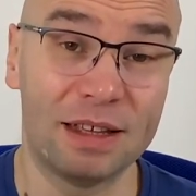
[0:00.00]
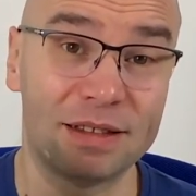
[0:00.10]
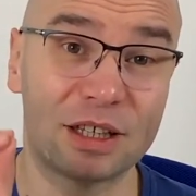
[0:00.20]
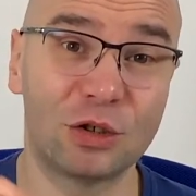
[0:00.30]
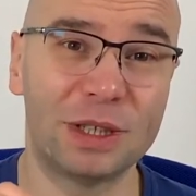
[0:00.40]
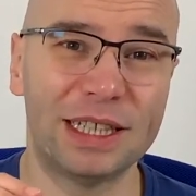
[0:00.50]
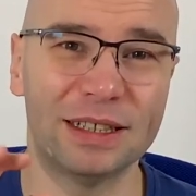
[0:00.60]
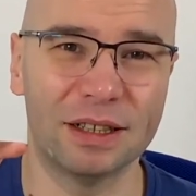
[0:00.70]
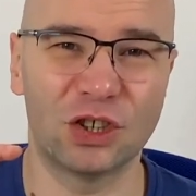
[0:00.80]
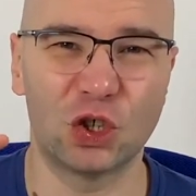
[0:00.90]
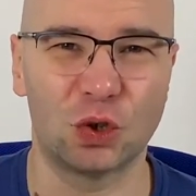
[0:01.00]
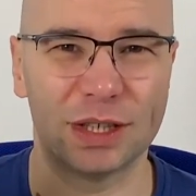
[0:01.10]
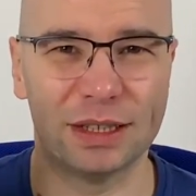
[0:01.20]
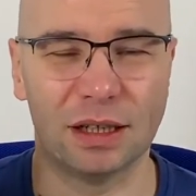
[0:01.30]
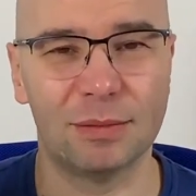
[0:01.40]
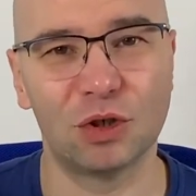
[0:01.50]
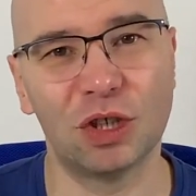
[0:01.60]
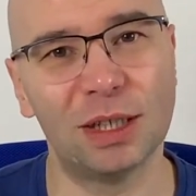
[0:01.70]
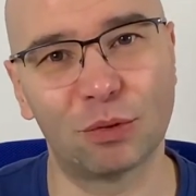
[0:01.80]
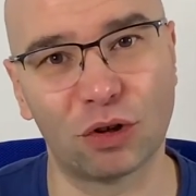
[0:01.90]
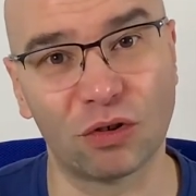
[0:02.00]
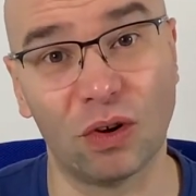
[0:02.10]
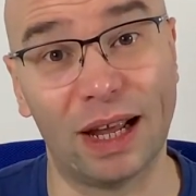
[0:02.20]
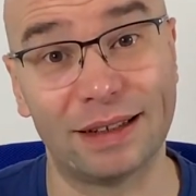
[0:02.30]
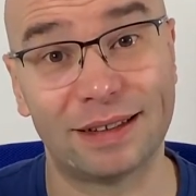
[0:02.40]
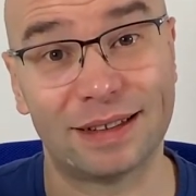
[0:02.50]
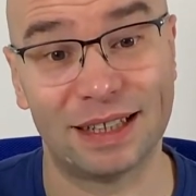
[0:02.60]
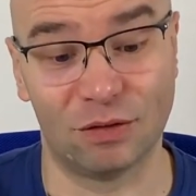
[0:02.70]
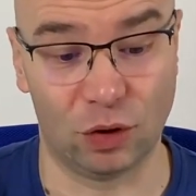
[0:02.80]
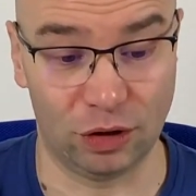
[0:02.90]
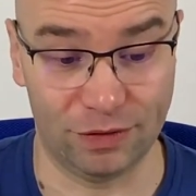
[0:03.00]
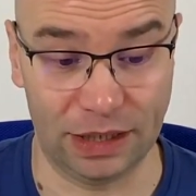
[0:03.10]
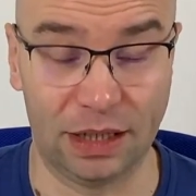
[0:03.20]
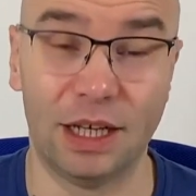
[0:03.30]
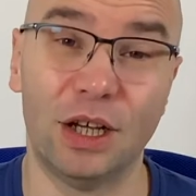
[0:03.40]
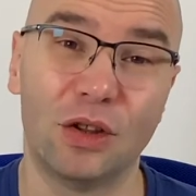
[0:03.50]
Security is ensured in the MQTT protocol at several levels.